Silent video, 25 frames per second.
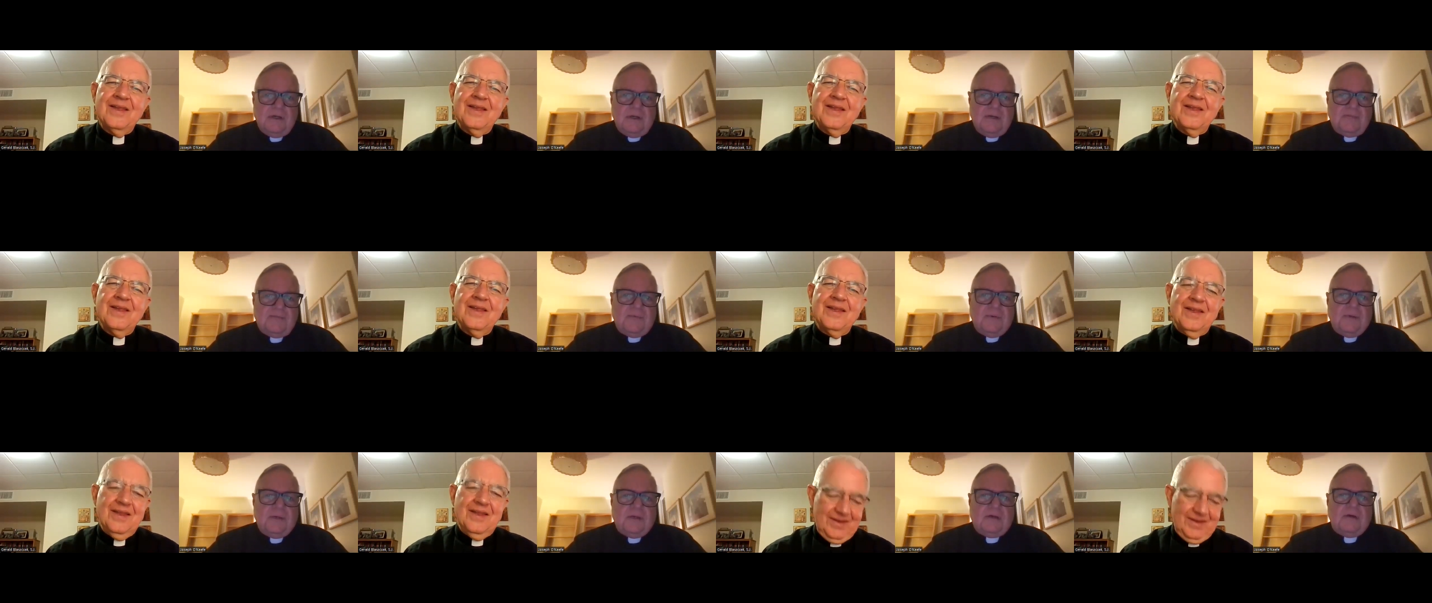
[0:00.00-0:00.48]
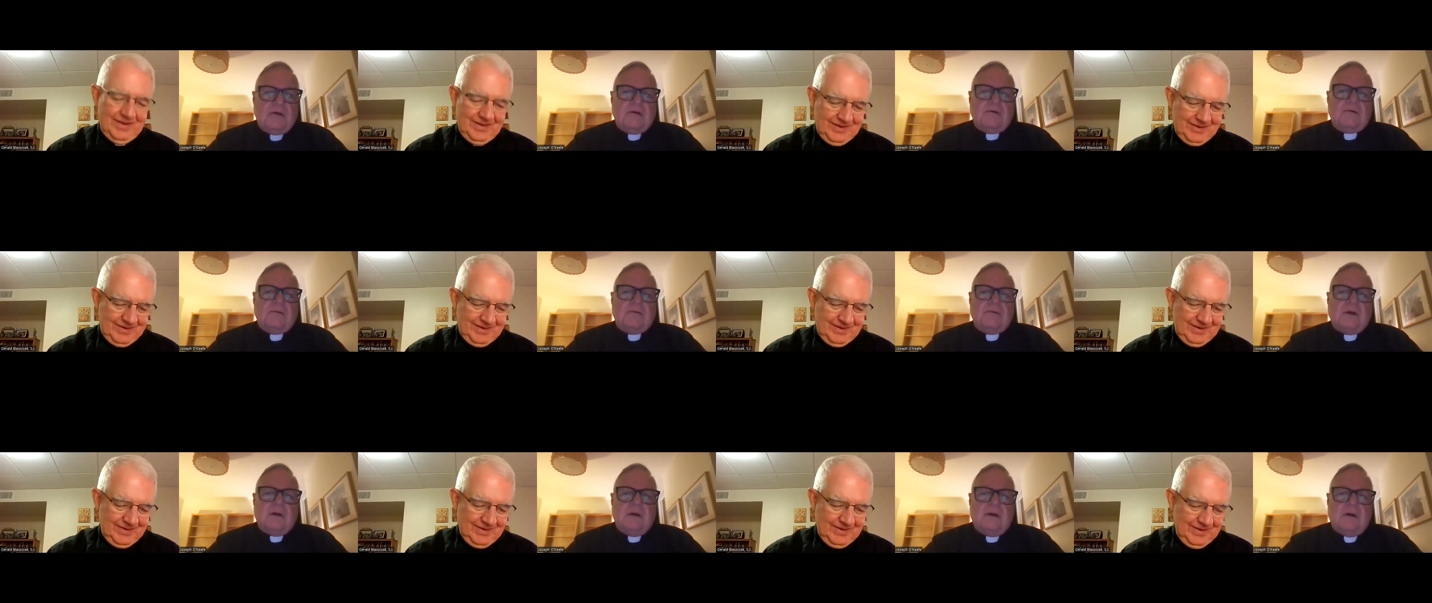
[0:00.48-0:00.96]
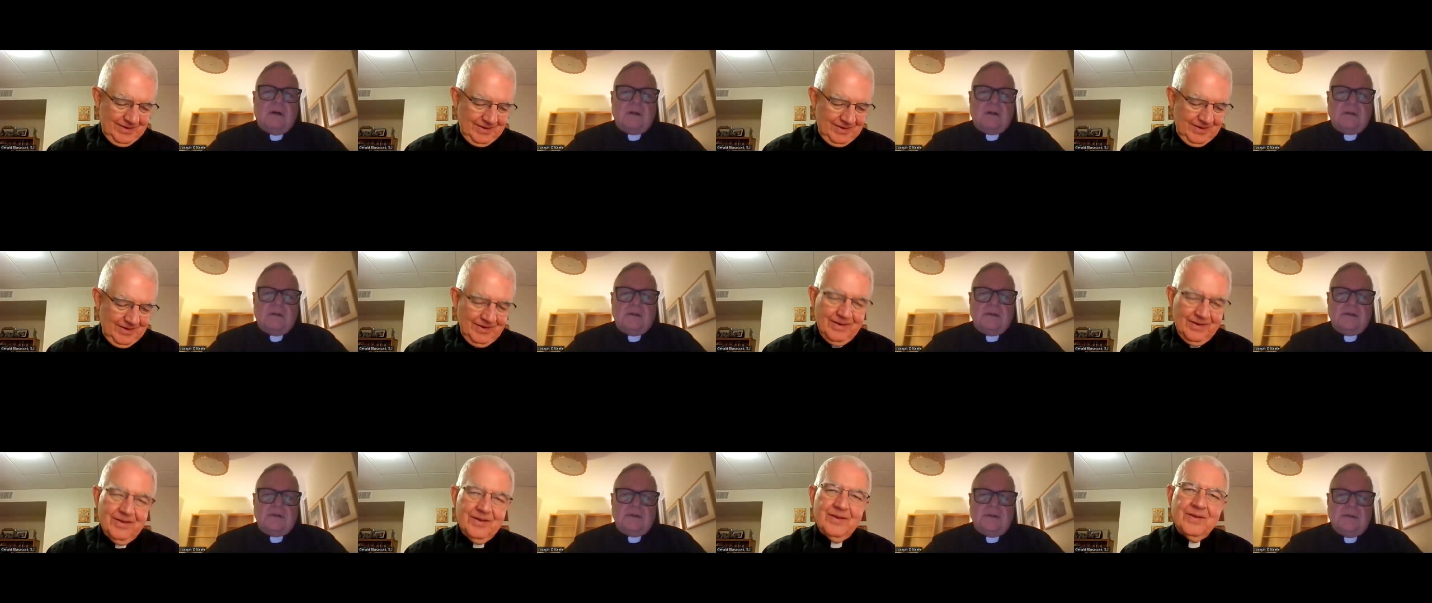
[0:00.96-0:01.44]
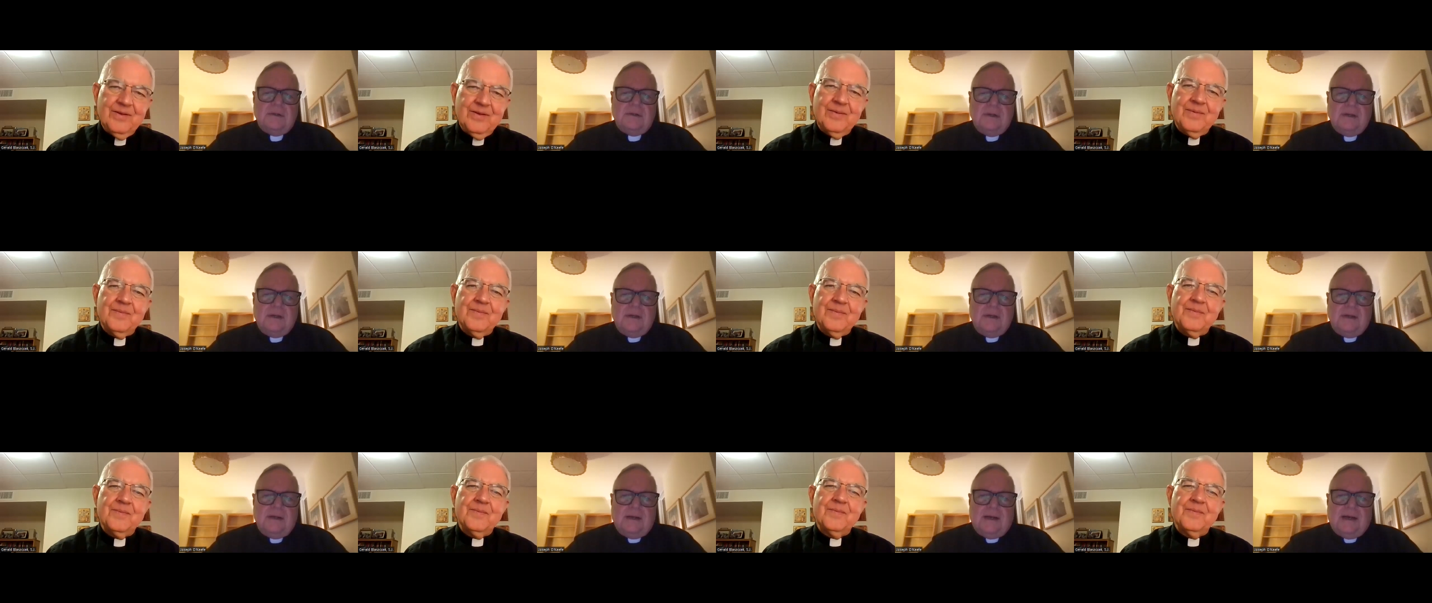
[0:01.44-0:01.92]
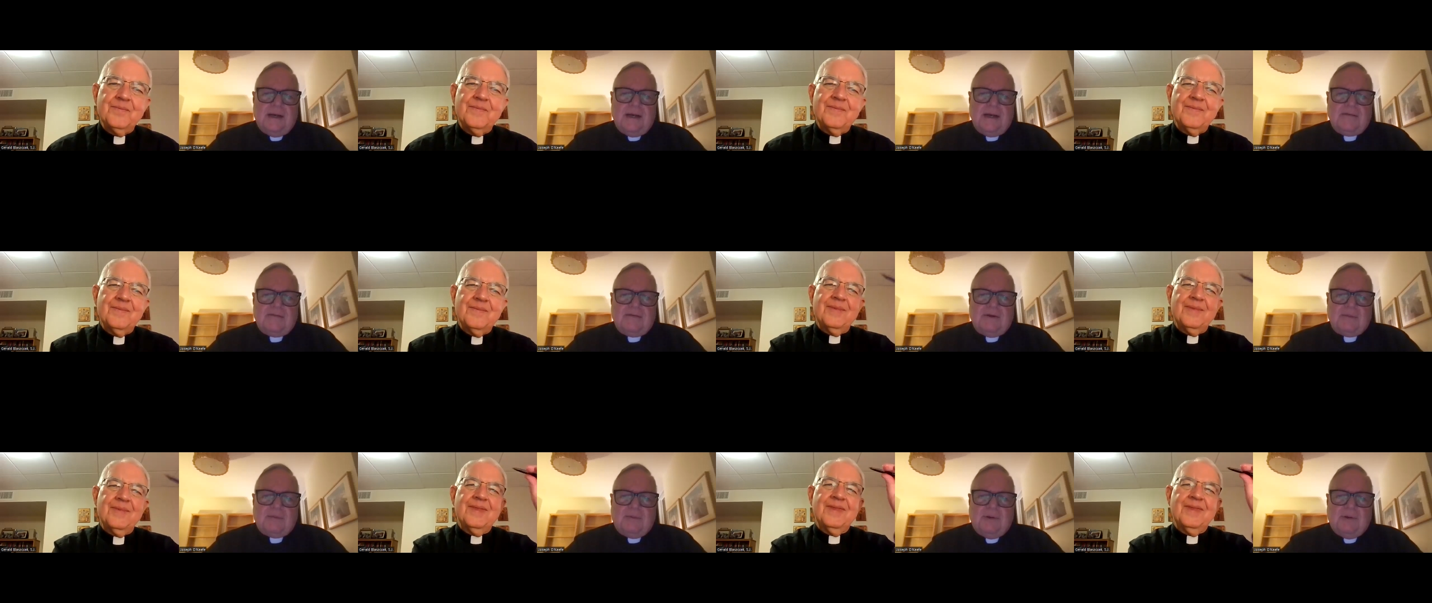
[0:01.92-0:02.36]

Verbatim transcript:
Speaker 1: If we go to a college and I have an